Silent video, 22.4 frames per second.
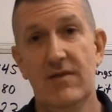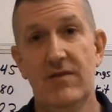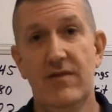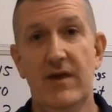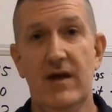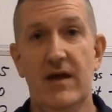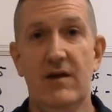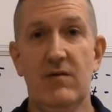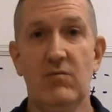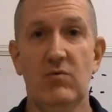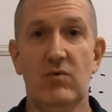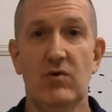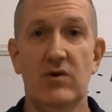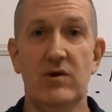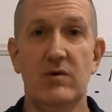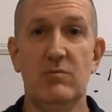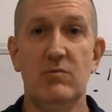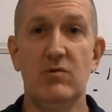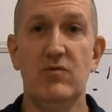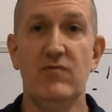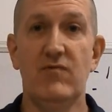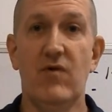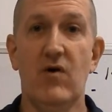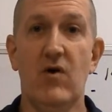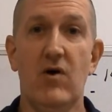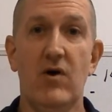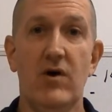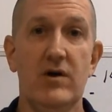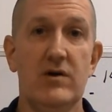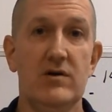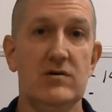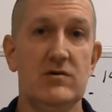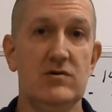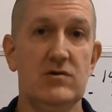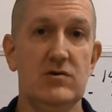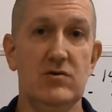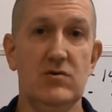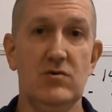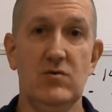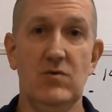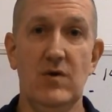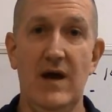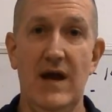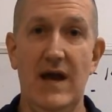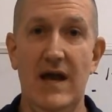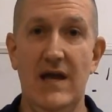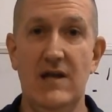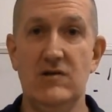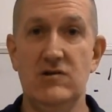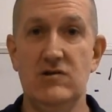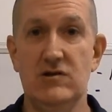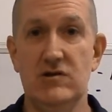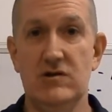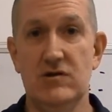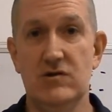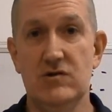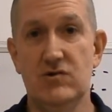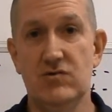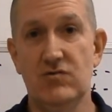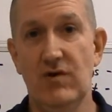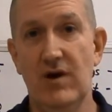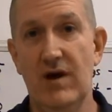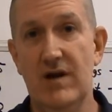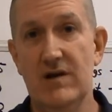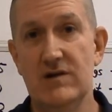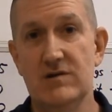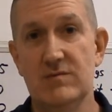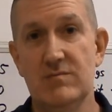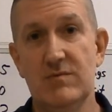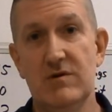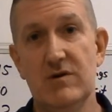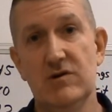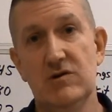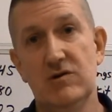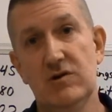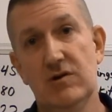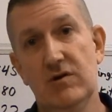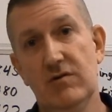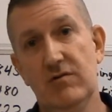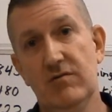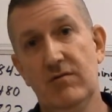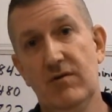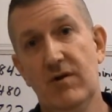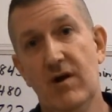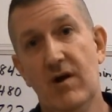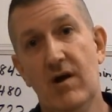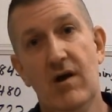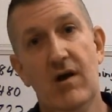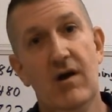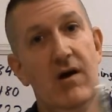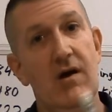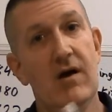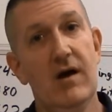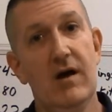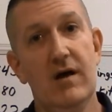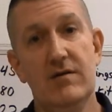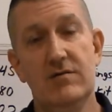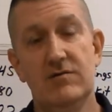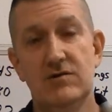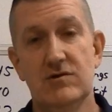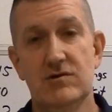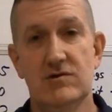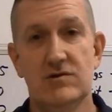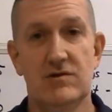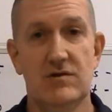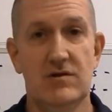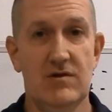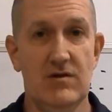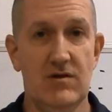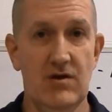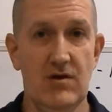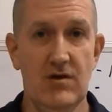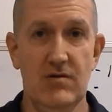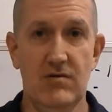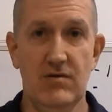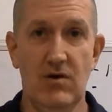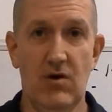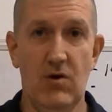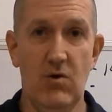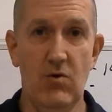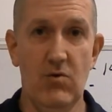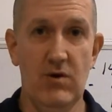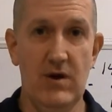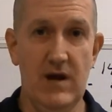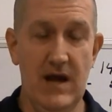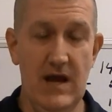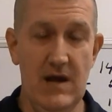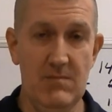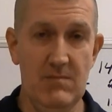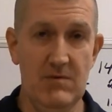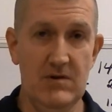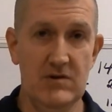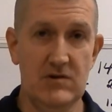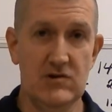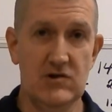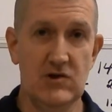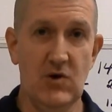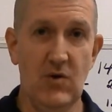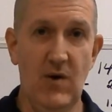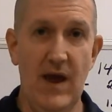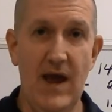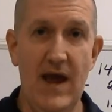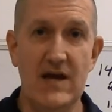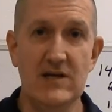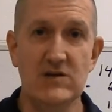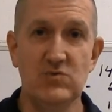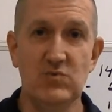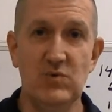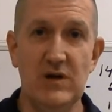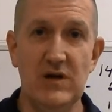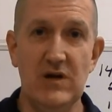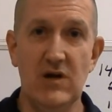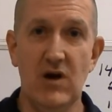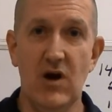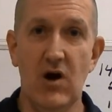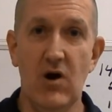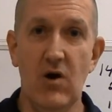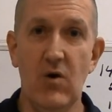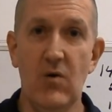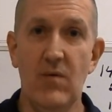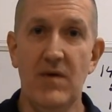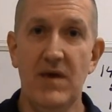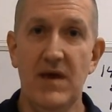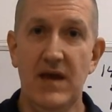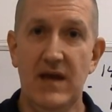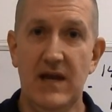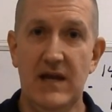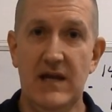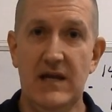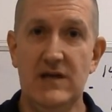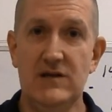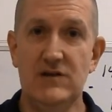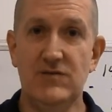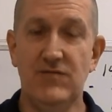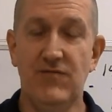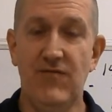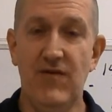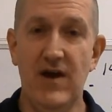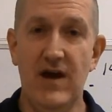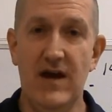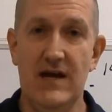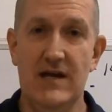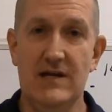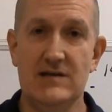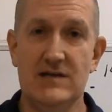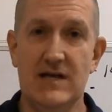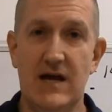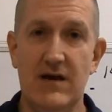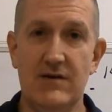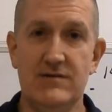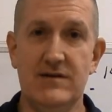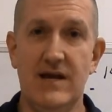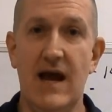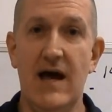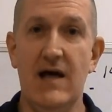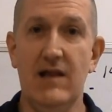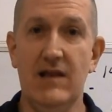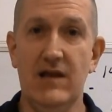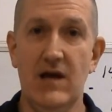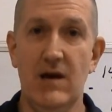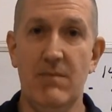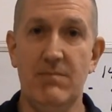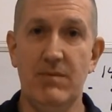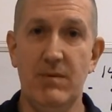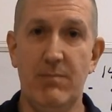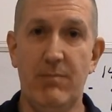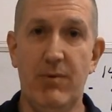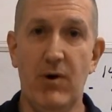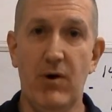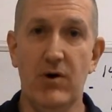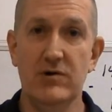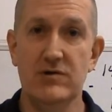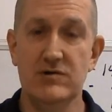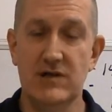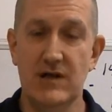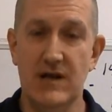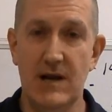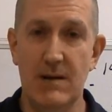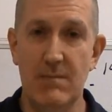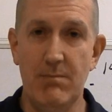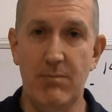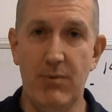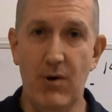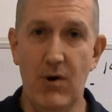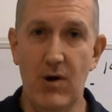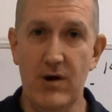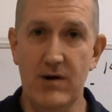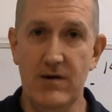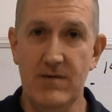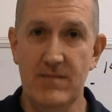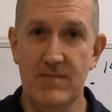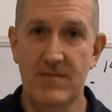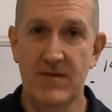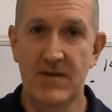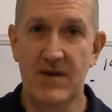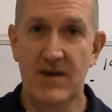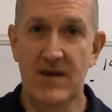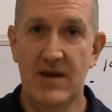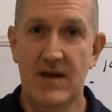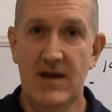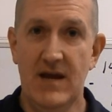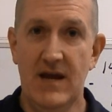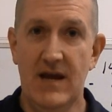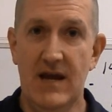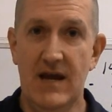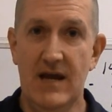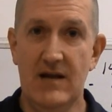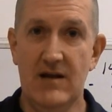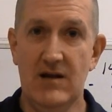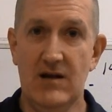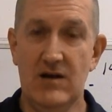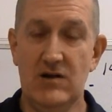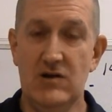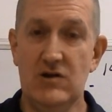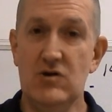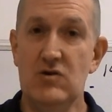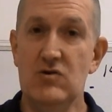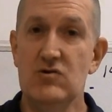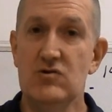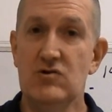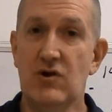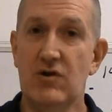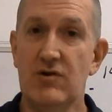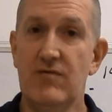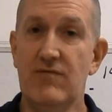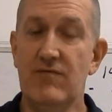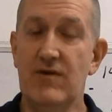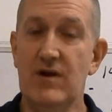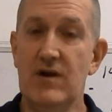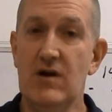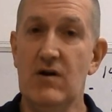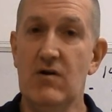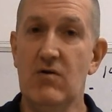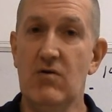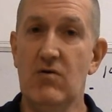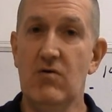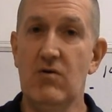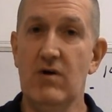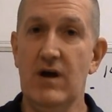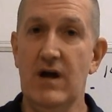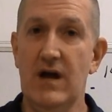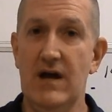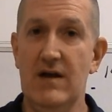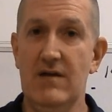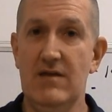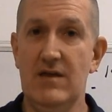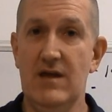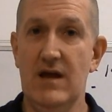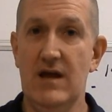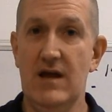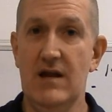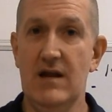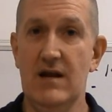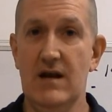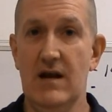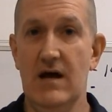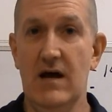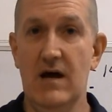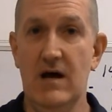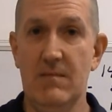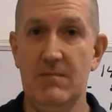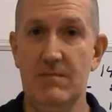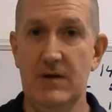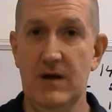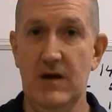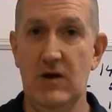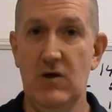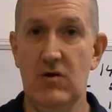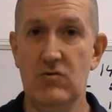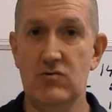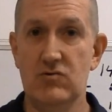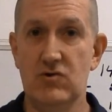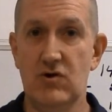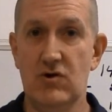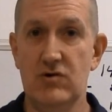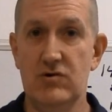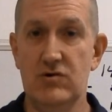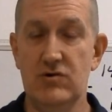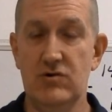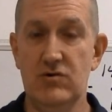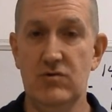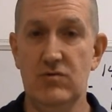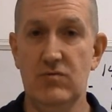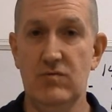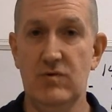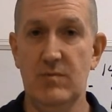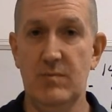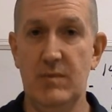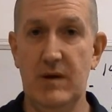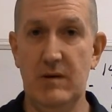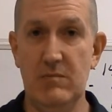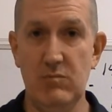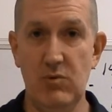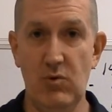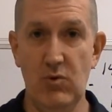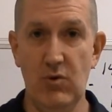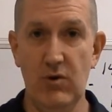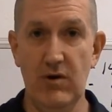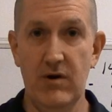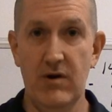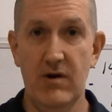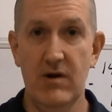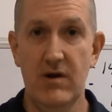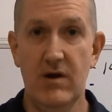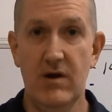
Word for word: Then we're going to move on to engine, transmission, uh, just the, the whole gambit. So as we go, each phase, I'll tally up the parts that I bought and uh, used on the vehicle, and then um, it goes on to the big board,